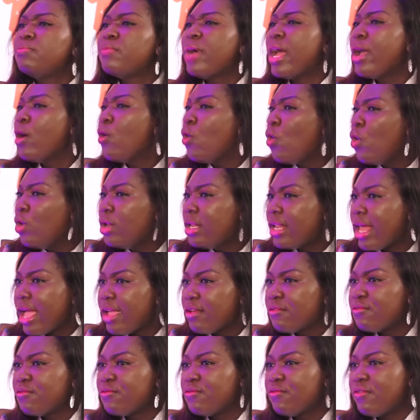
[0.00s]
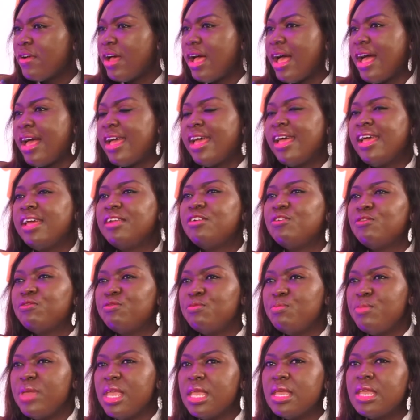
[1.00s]
my whole life ahead of
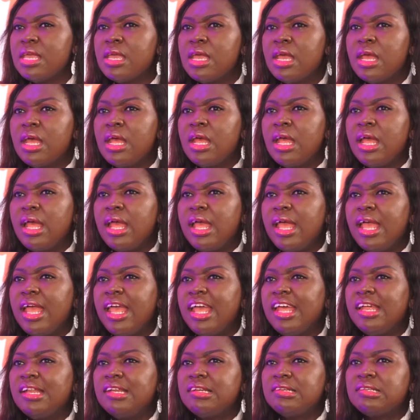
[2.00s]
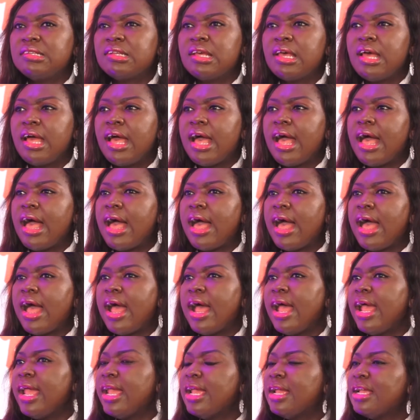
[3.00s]
me, and
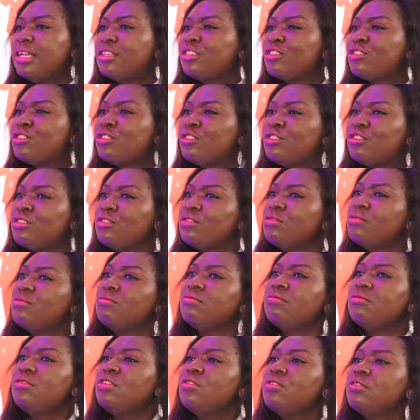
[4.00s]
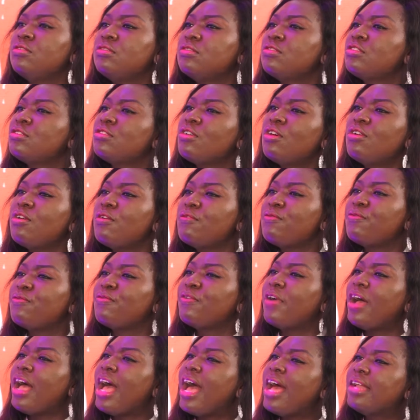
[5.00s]
I sort of
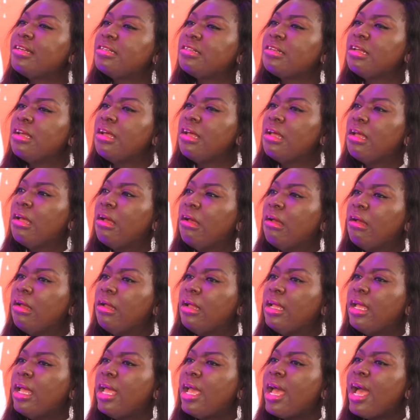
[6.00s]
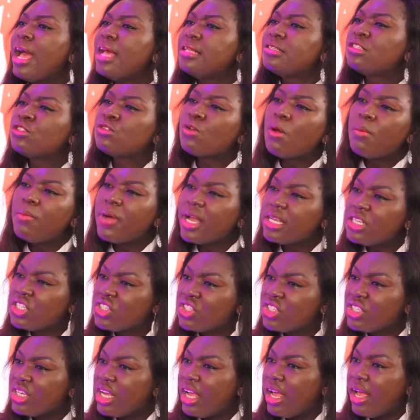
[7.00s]
had so much